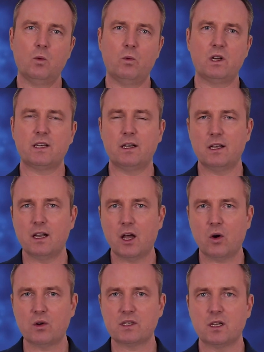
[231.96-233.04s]
which then
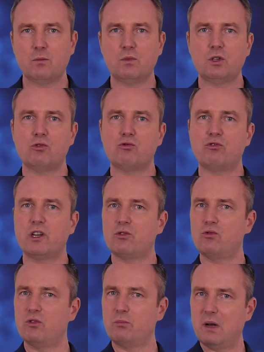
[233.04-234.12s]
allows them to
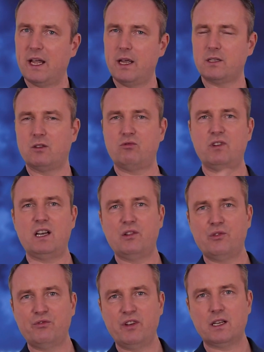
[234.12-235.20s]
recruit players that really
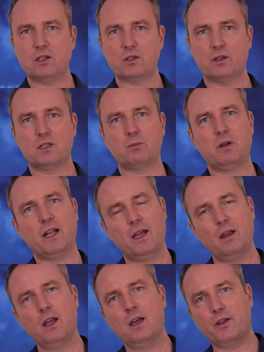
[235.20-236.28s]
fit into this
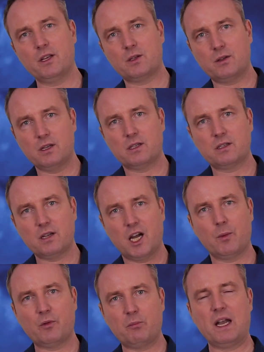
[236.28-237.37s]
play, this this
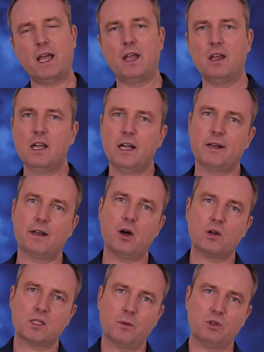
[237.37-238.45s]
type of play. It
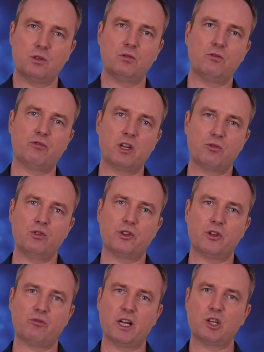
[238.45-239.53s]
allows them to recruit
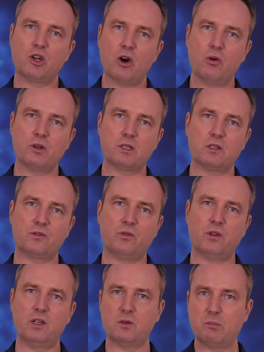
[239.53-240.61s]
the right coaches for these